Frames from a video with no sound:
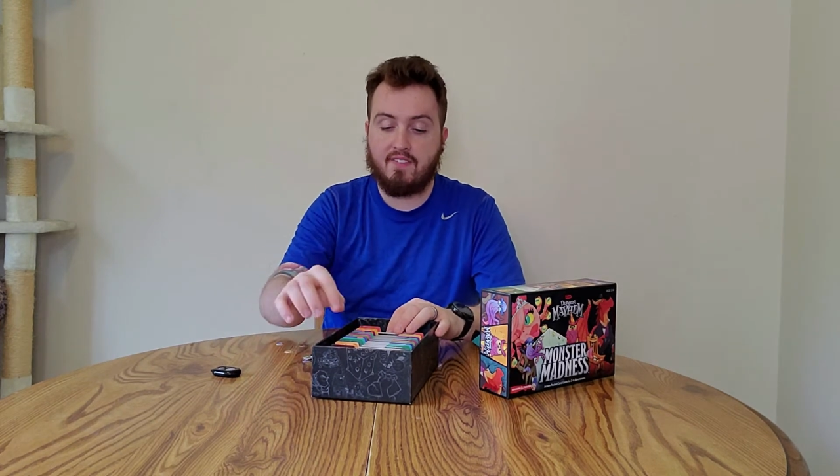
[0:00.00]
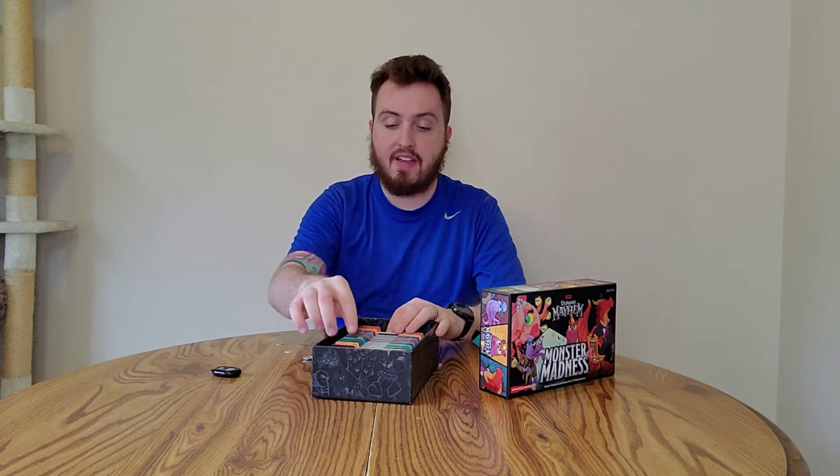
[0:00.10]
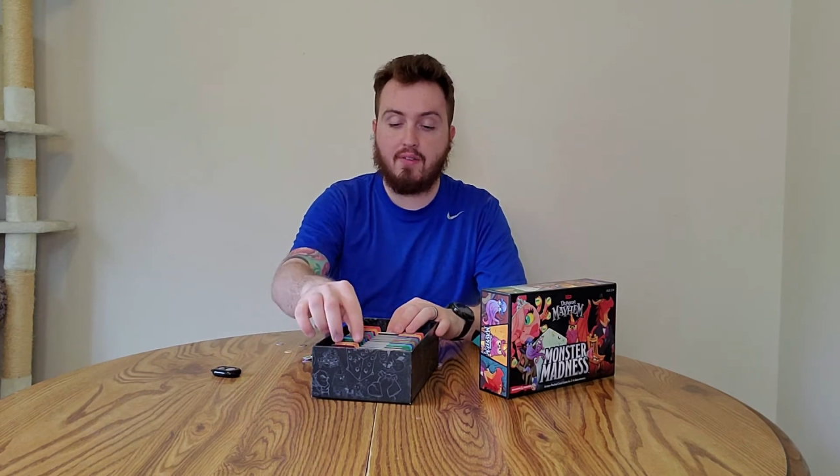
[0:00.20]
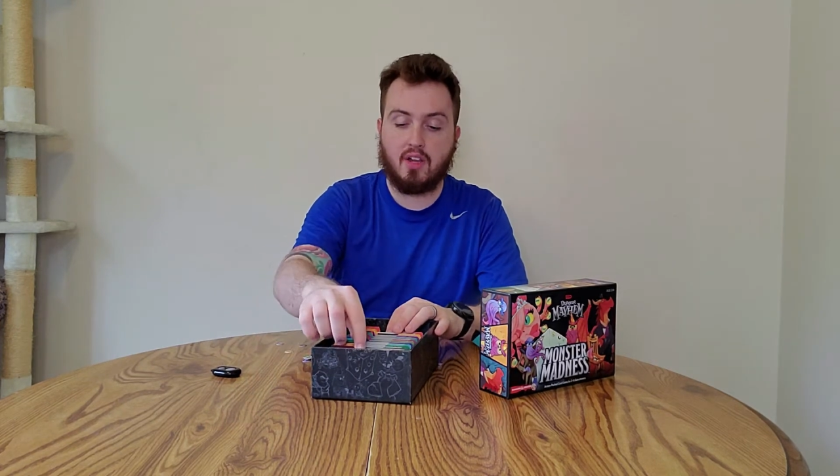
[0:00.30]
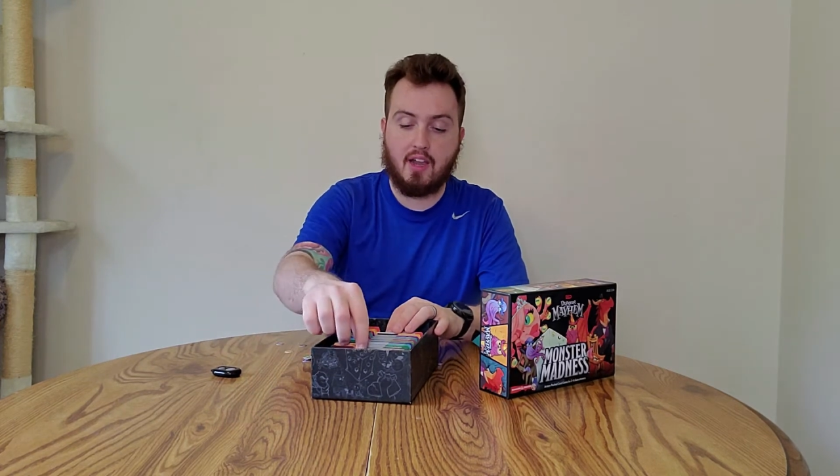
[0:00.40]

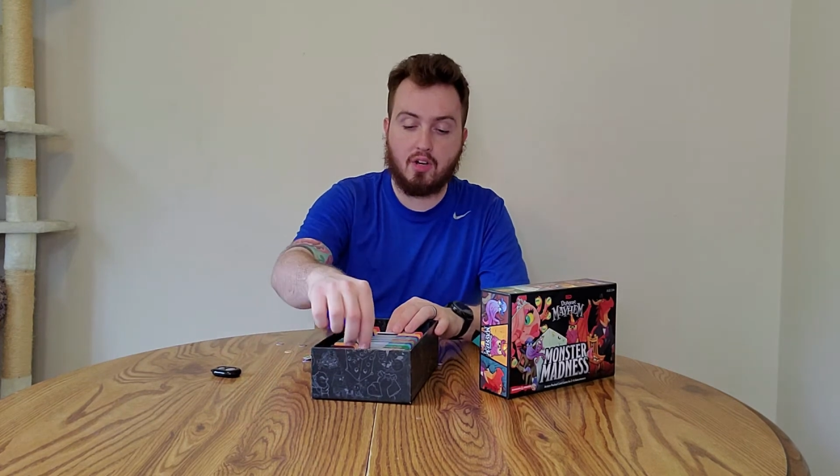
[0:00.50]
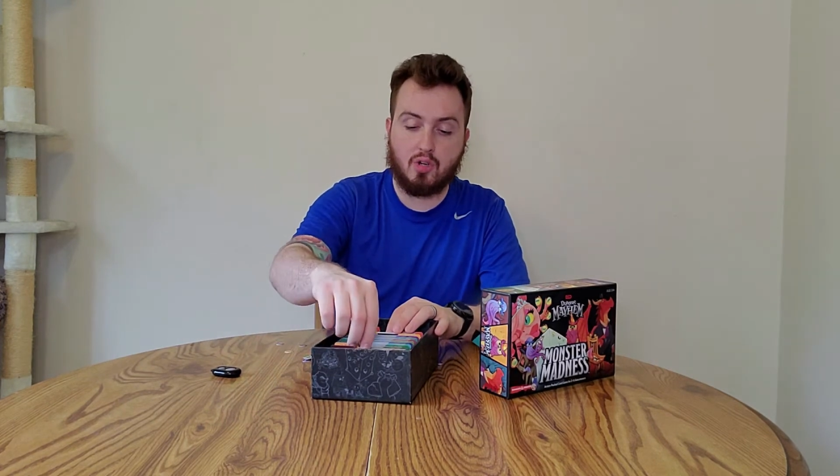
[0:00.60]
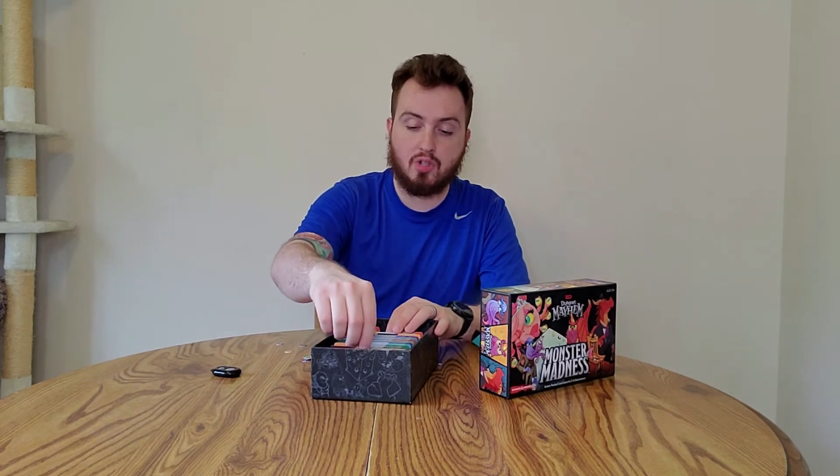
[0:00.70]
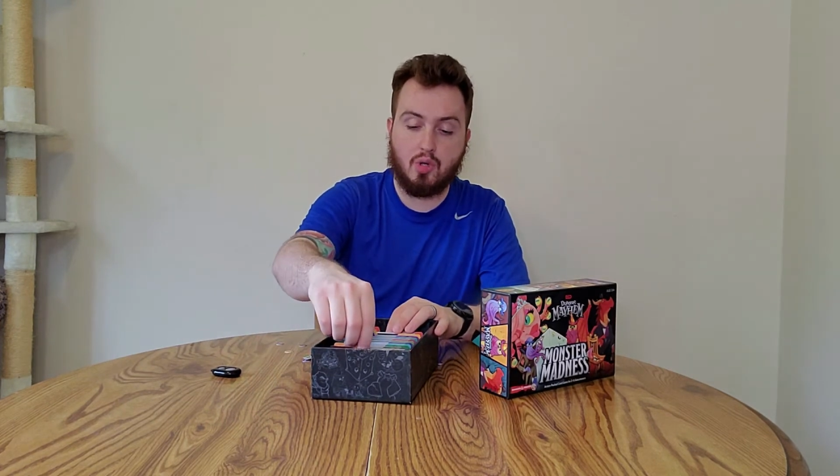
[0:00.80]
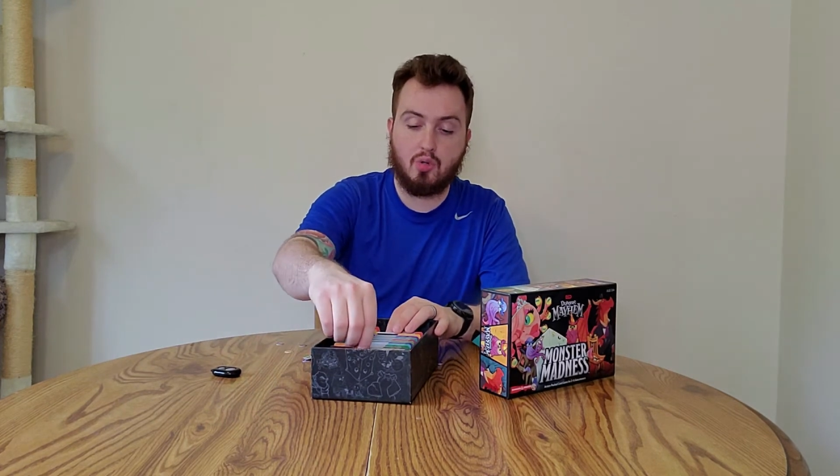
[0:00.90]
favorite character
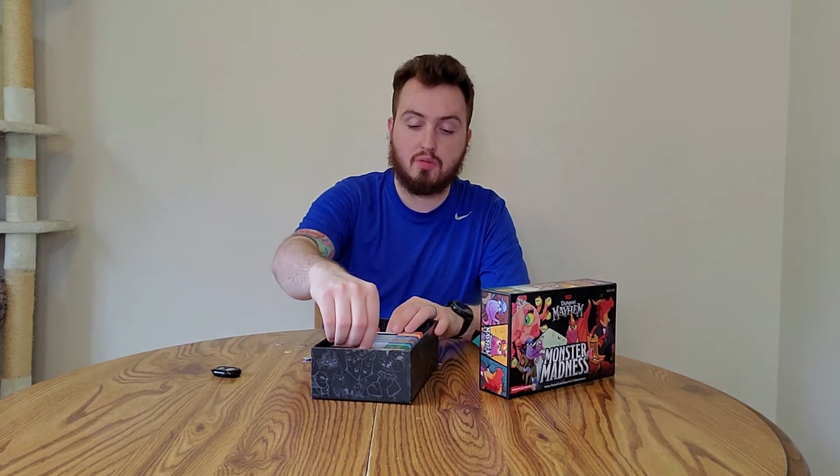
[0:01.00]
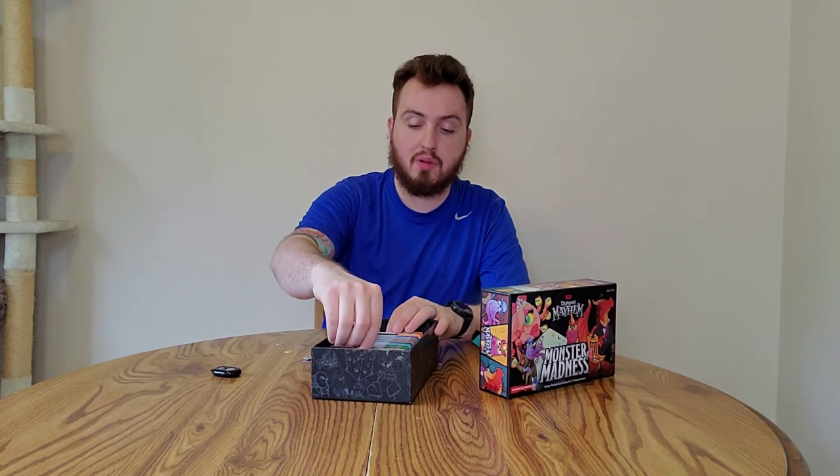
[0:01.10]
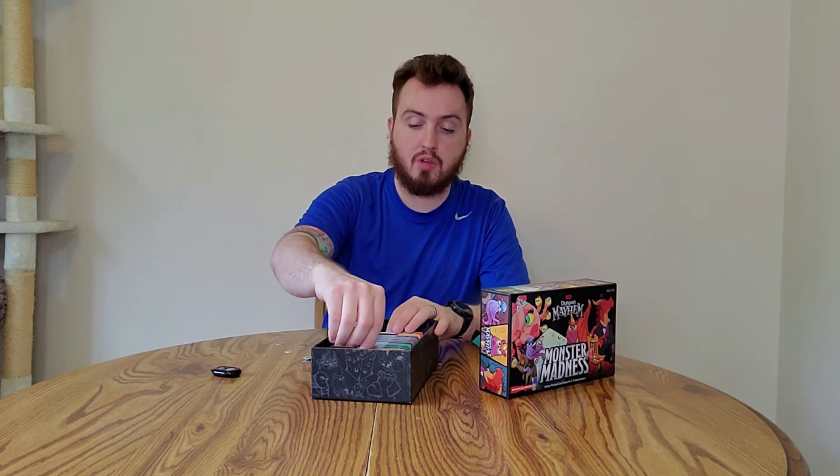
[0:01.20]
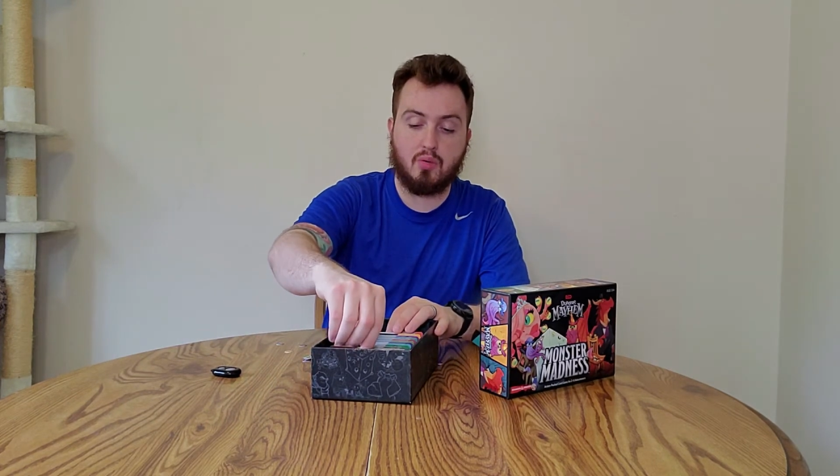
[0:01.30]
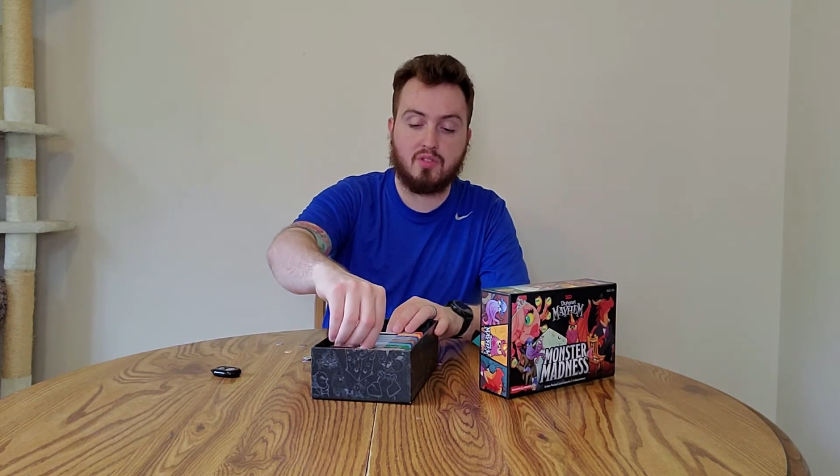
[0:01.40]
is Hoots
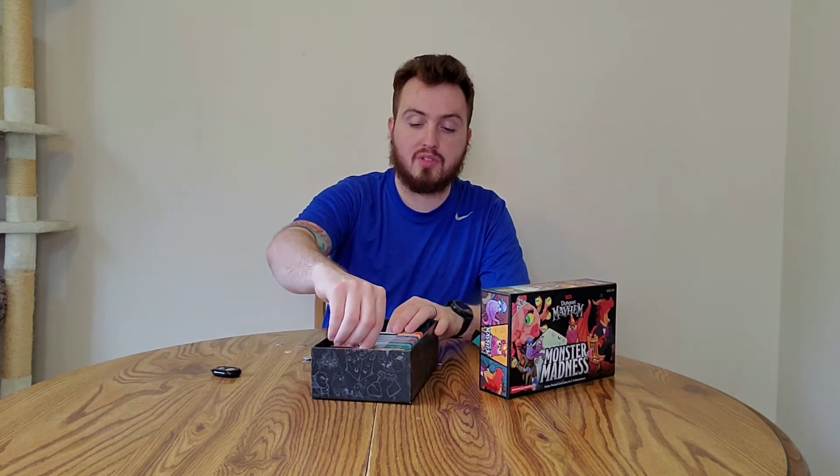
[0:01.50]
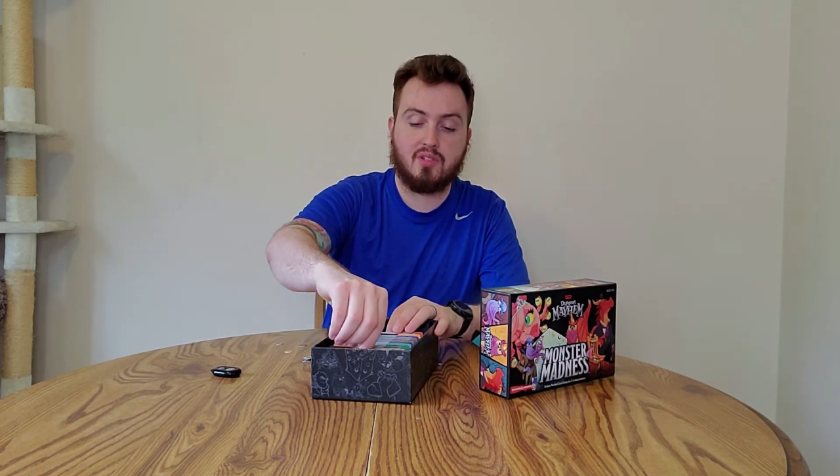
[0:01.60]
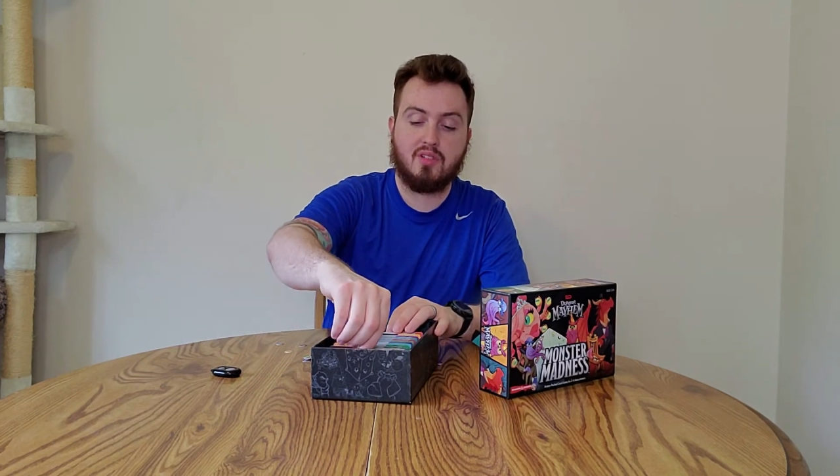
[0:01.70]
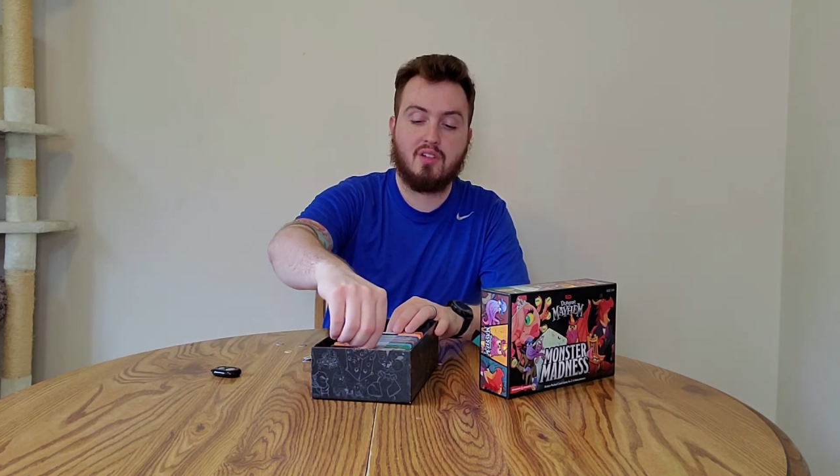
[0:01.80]
Magoots,